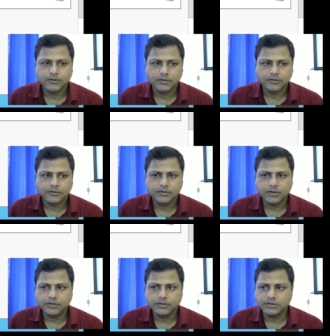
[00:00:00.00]
So
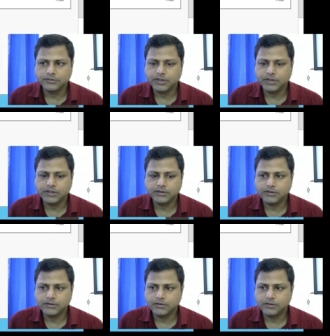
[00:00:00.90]
now this is my
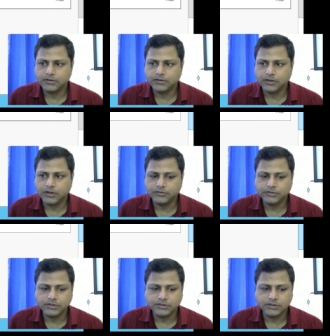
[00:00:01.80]
cloud
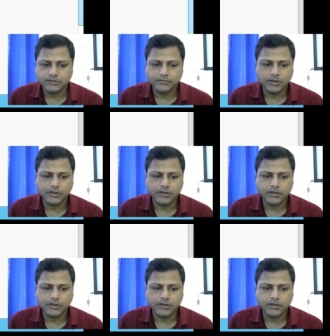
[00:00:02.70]
system.